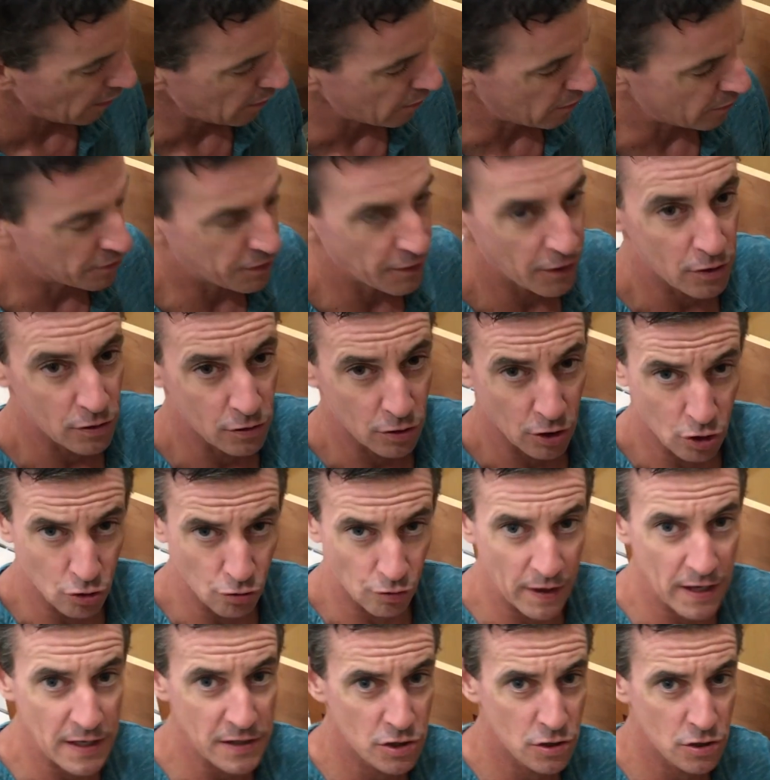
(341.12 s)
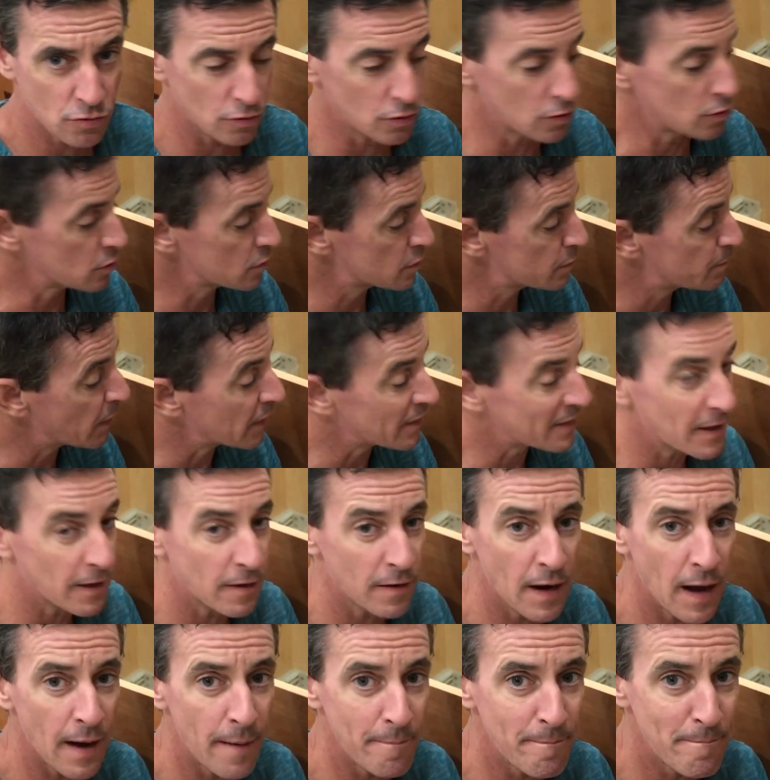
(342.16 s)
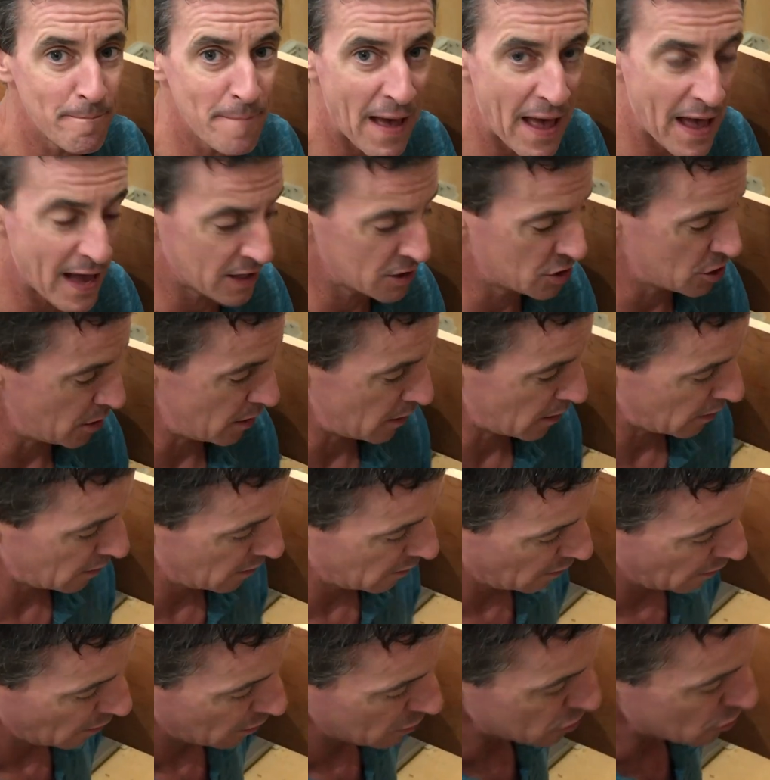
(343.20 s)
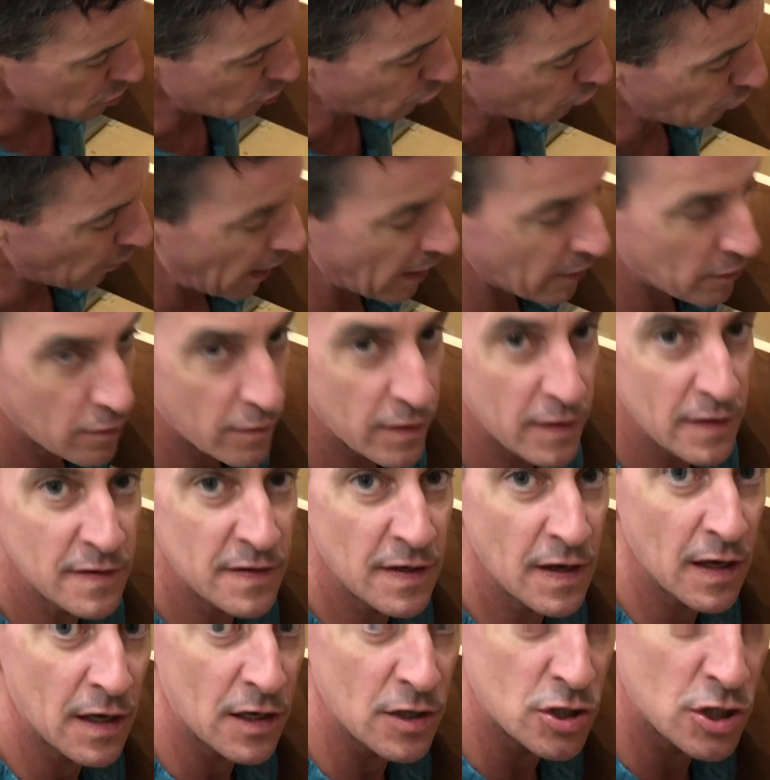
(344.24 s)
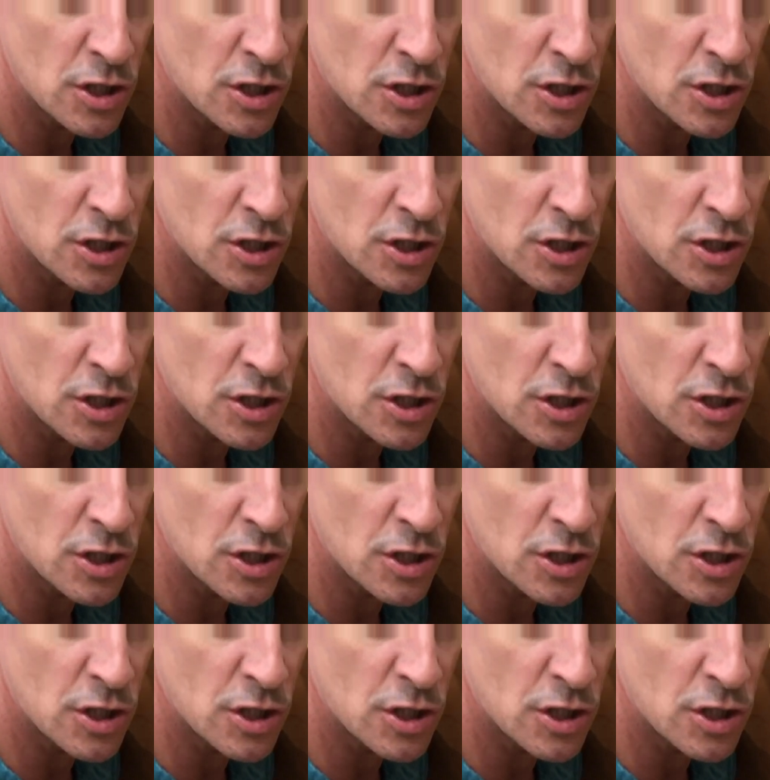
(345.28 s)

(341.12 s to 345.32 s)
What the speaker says: they're great screws, but they're not magic. So rather than take a